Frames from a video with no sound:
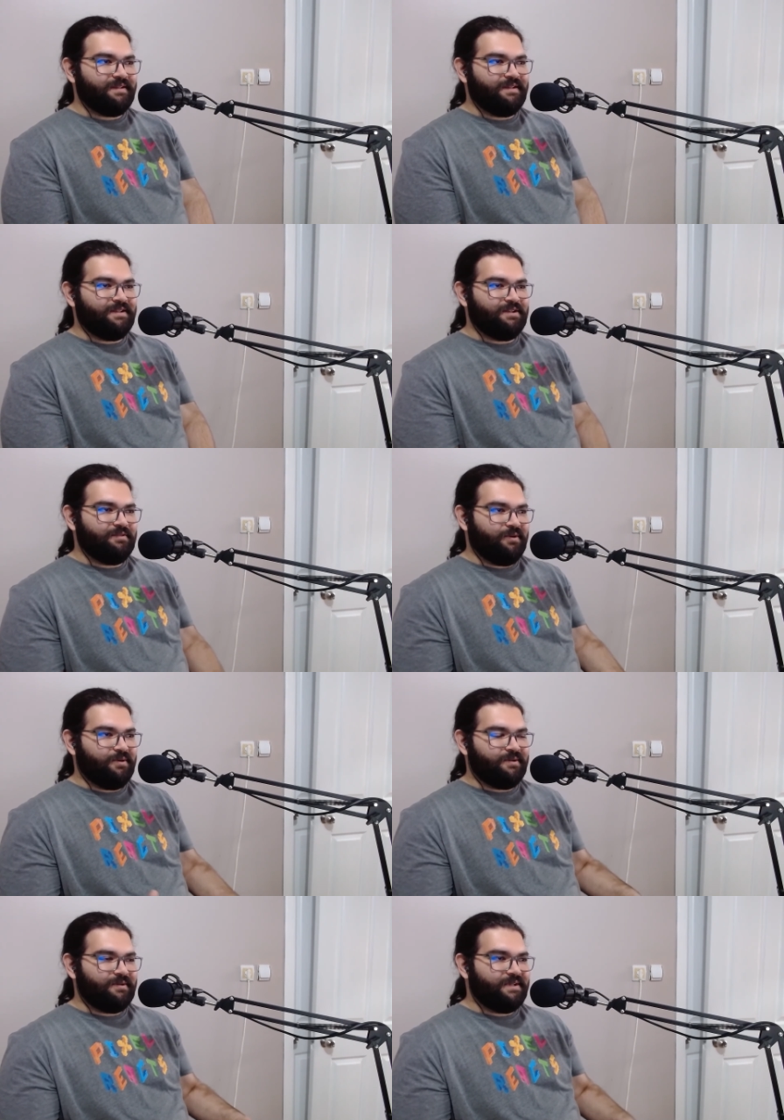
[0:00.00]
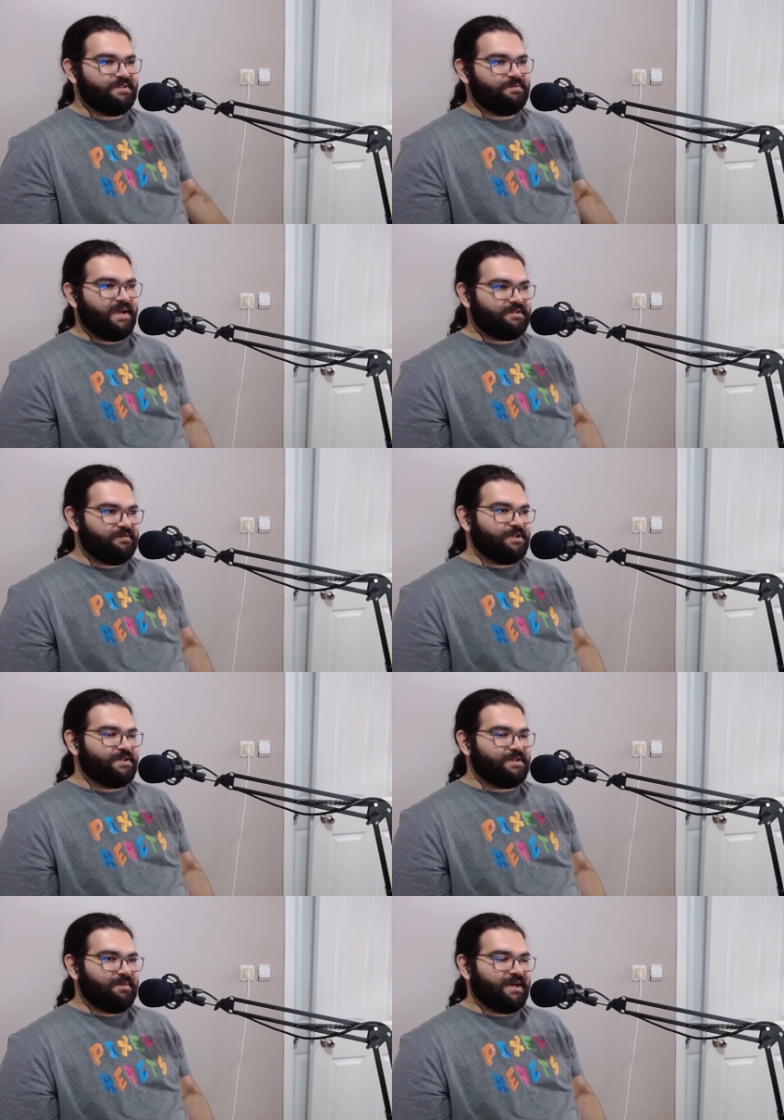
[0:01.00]
give her his best
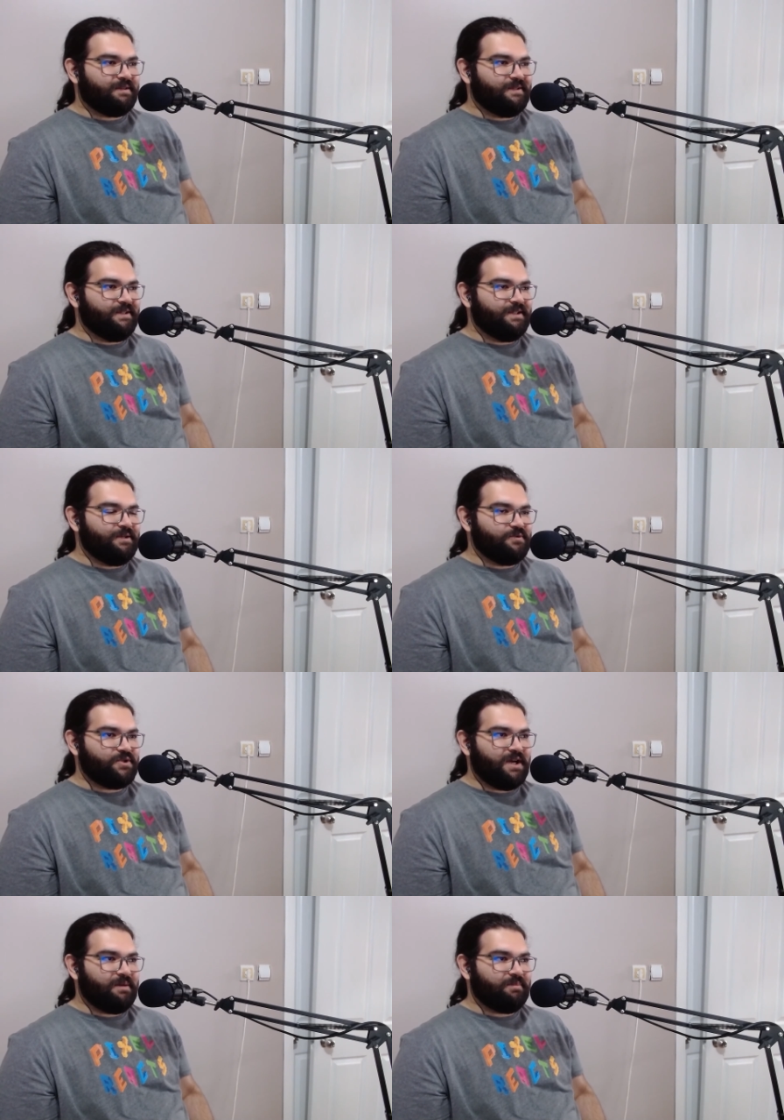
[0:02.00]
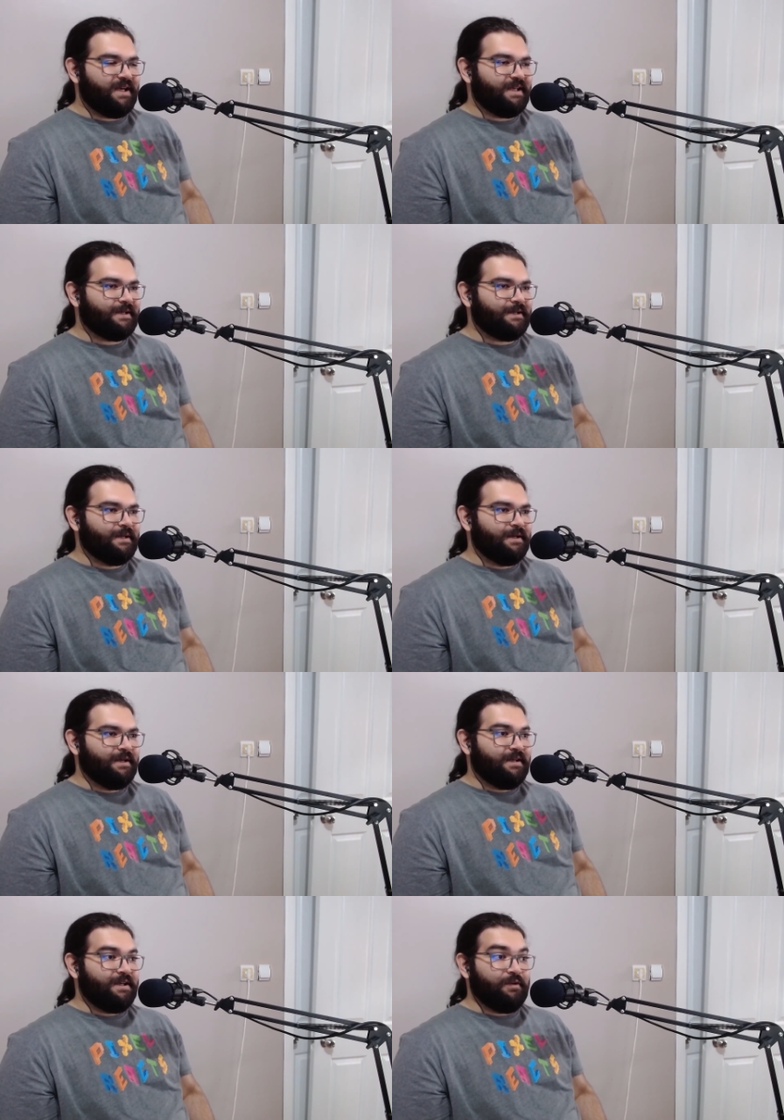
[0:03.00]
wishes about the new job like
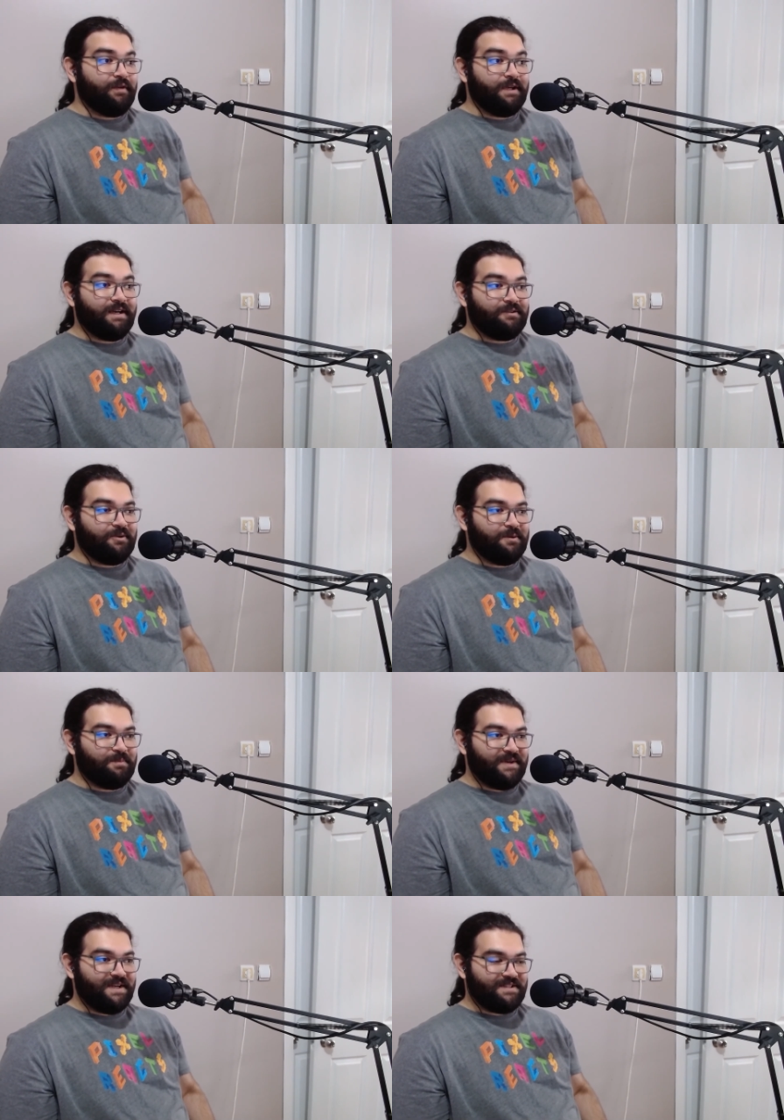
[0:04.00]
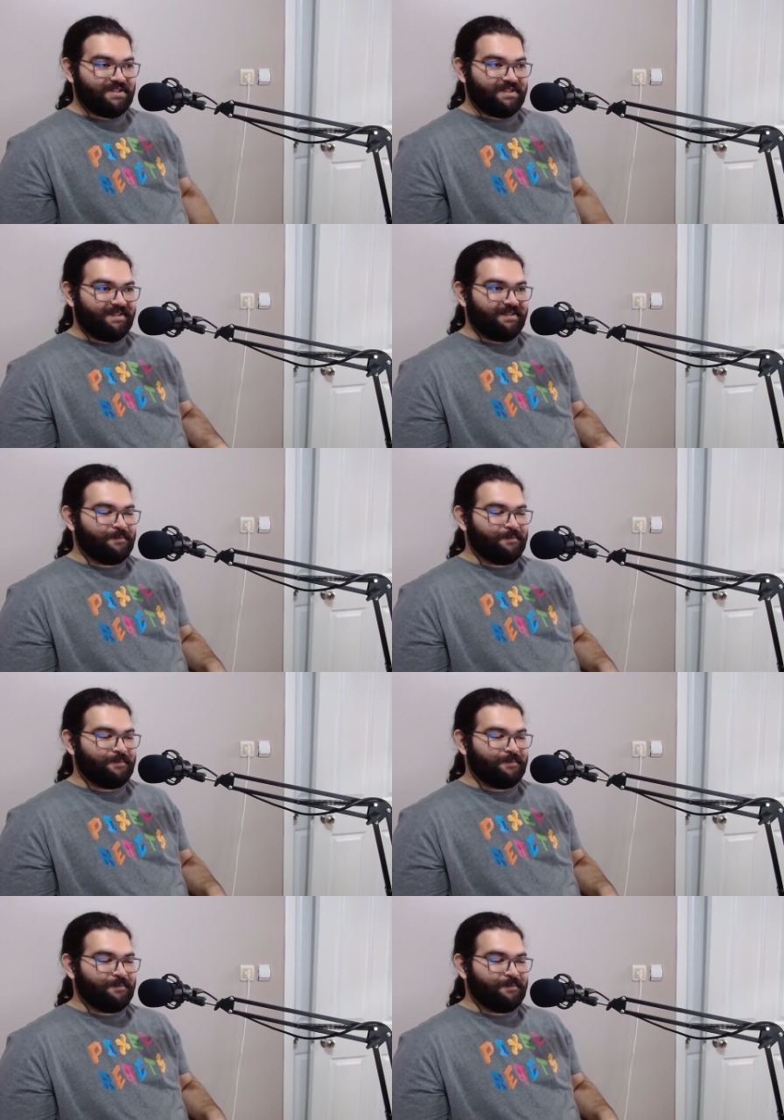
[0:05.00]
he even got her a present